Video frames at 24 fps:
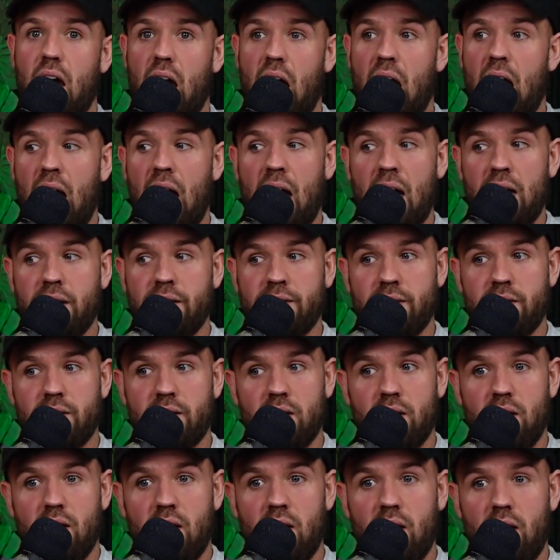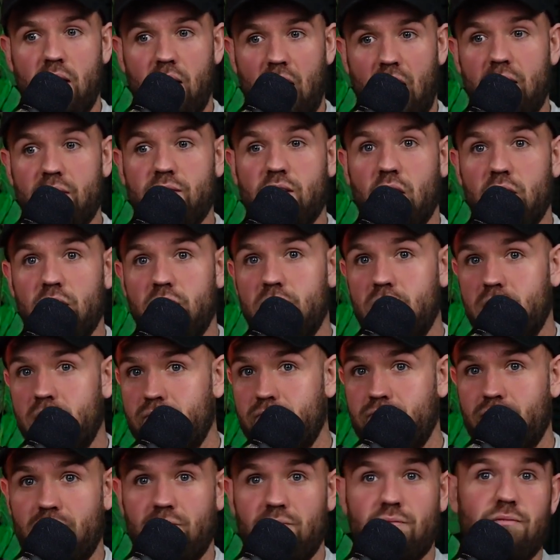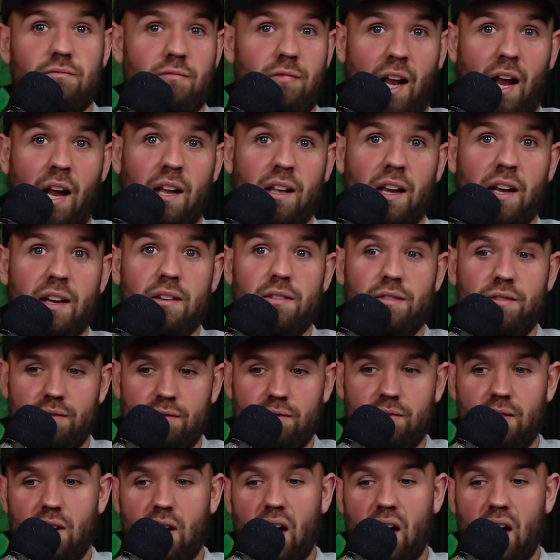And I've done that life,